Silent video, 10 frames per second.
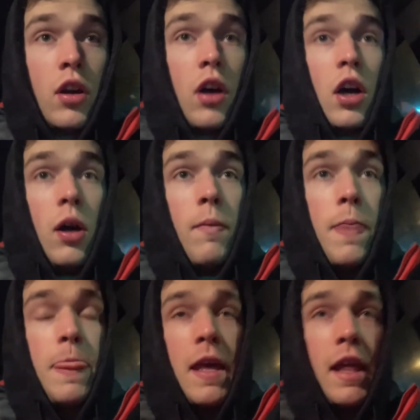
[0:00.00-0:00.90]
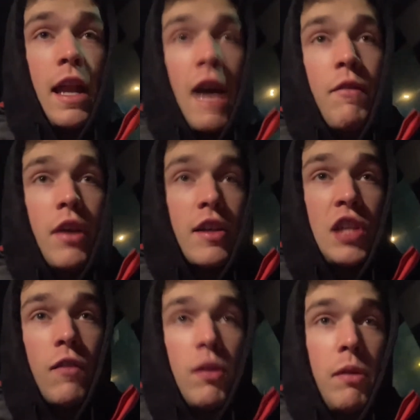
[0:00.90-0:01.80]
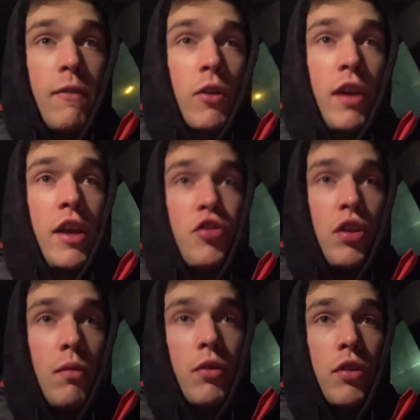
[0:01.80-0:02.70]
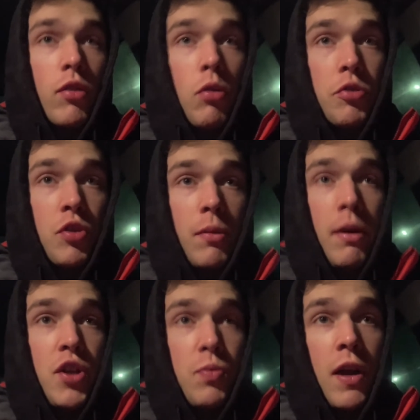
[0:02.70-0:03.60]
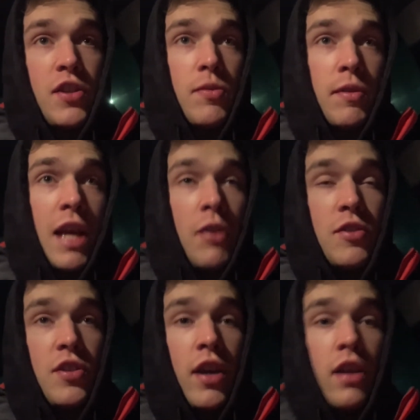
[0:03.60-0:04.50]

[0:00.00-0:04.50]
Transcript: and then having a self-limiting variation with the full script bench press as a down set,